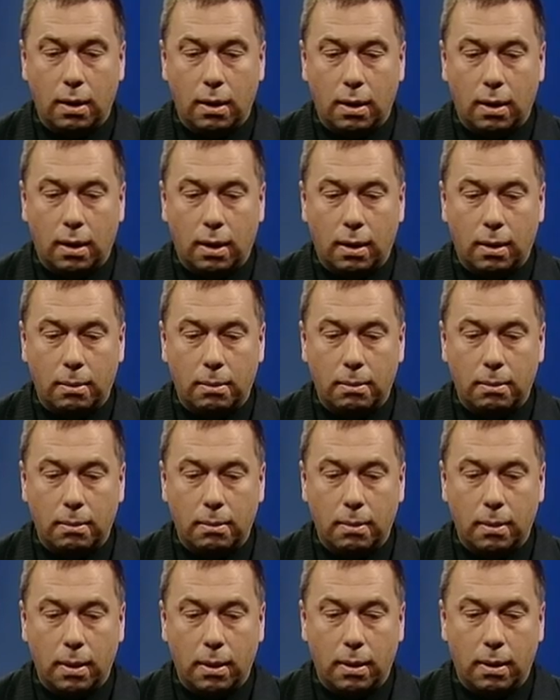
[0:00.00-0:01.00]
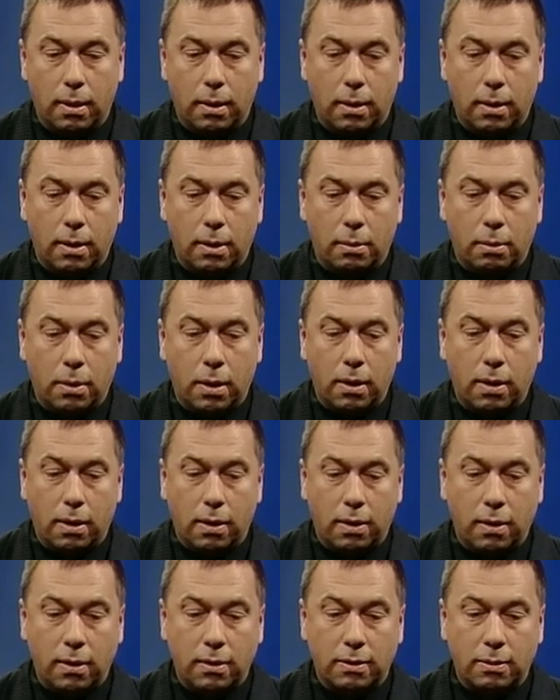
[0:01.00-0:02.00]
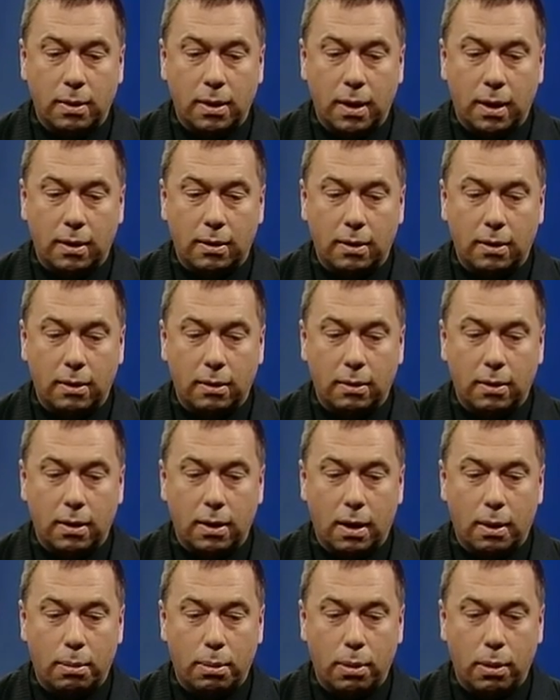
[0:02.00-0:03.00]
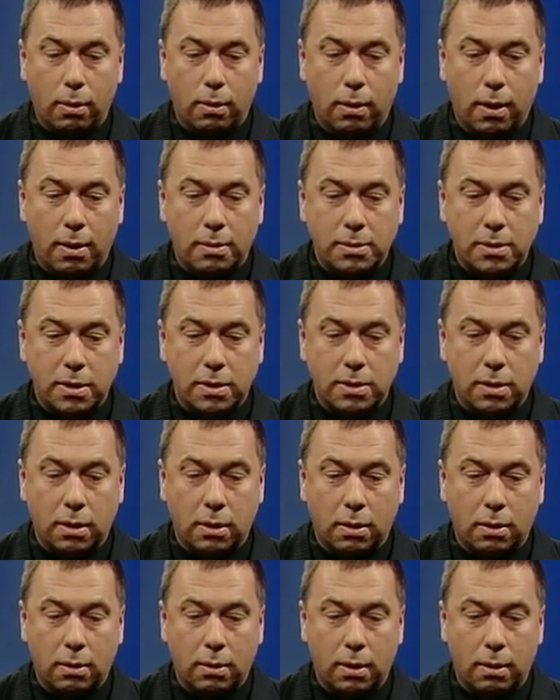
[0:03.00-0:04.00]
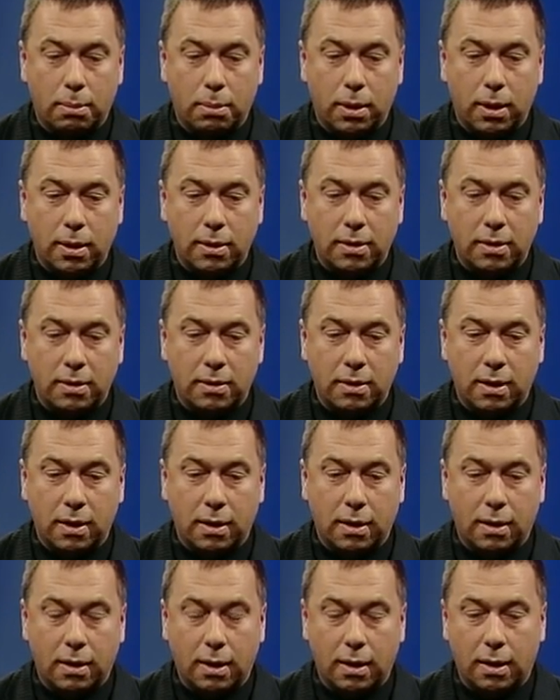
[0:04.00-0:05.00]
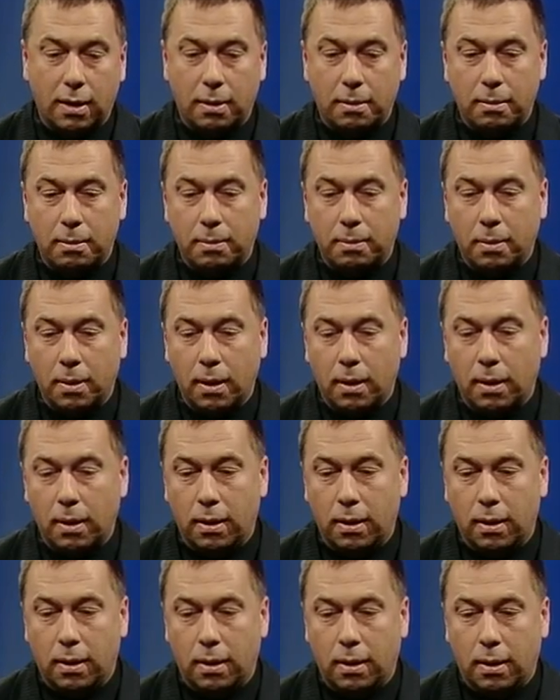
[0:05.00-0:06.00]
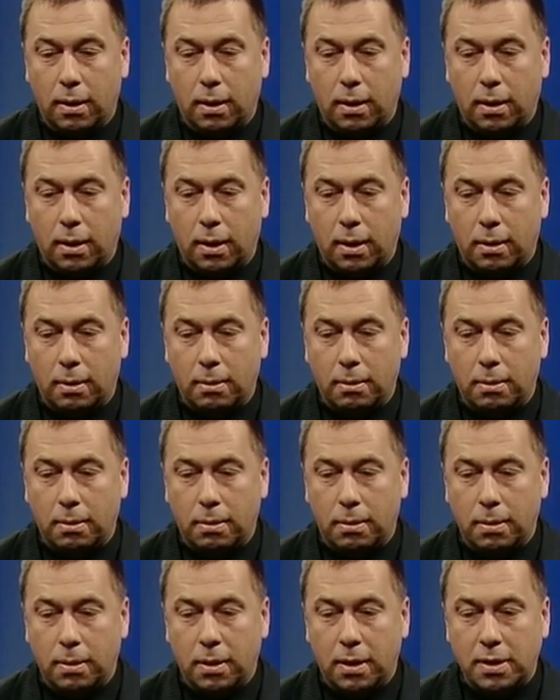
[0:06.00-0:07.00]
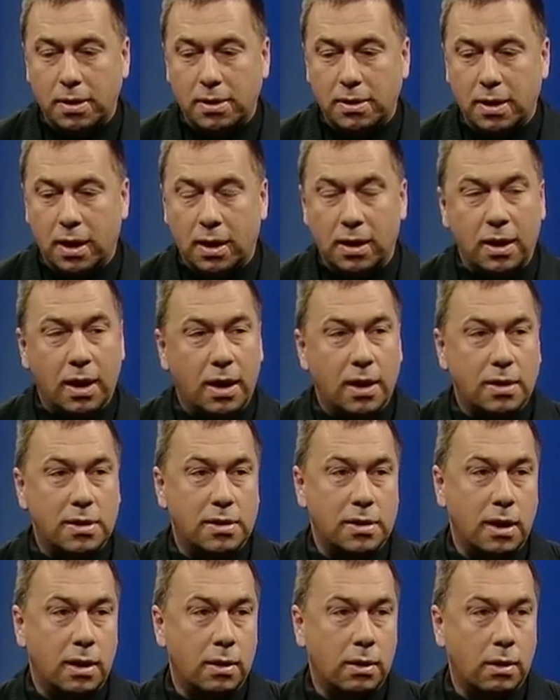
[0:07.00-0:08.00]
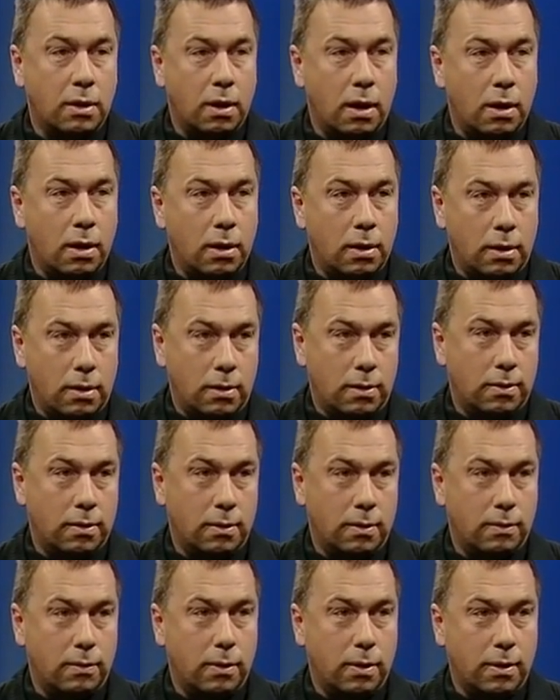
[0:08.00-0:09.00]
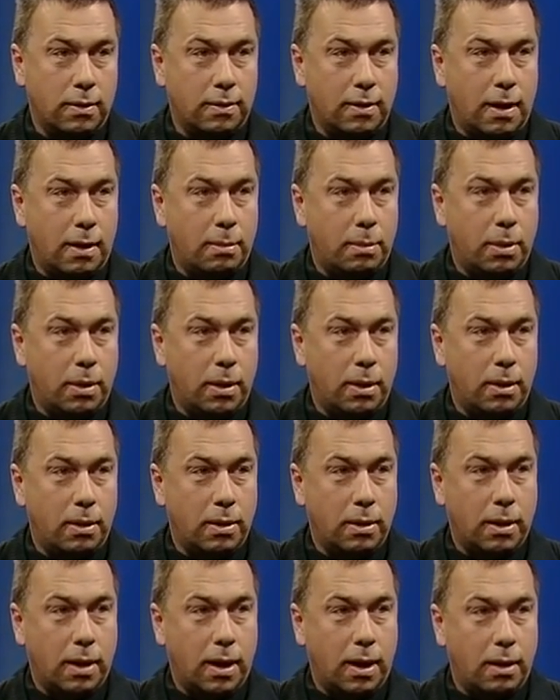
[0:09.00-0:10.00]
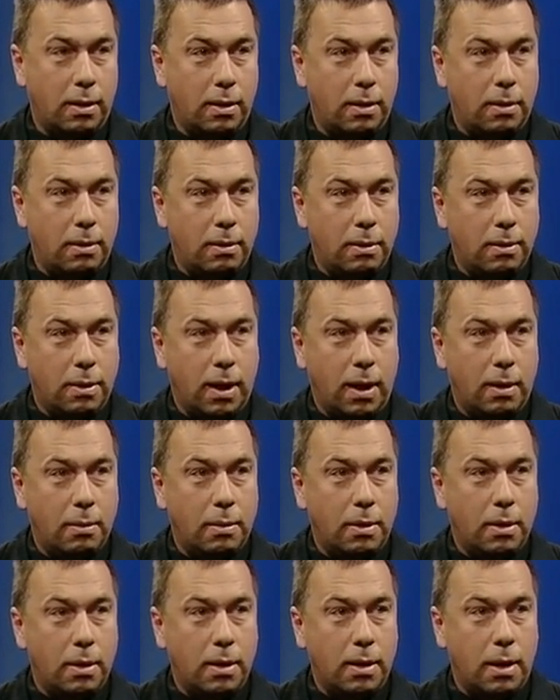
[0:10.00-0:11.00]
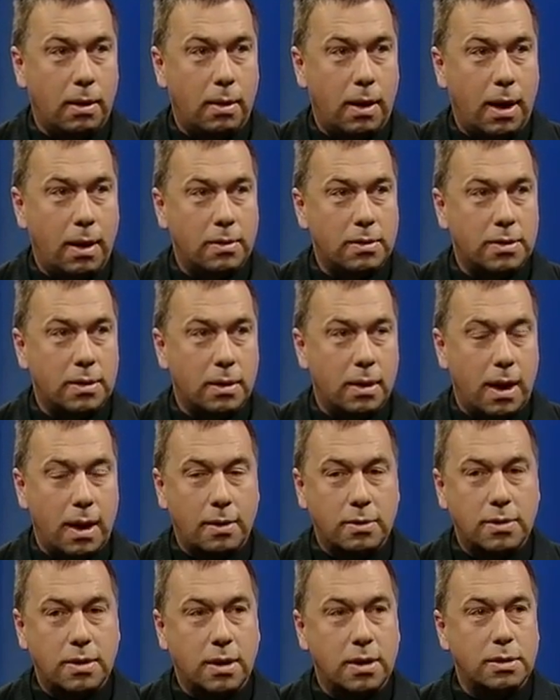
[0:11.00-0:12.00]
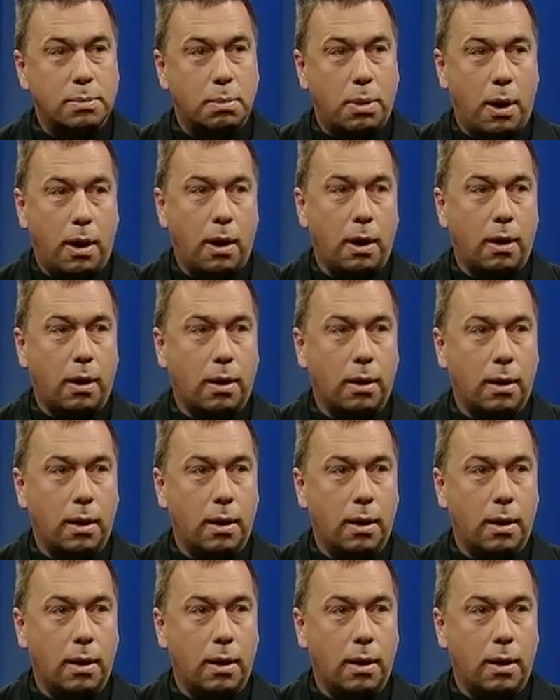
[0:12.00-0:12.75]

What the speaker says: One of the things we like to do in our programs is to go to places like the Sen Yat-sen Gardens, for example, and look at, oh, okay, well, now how's this park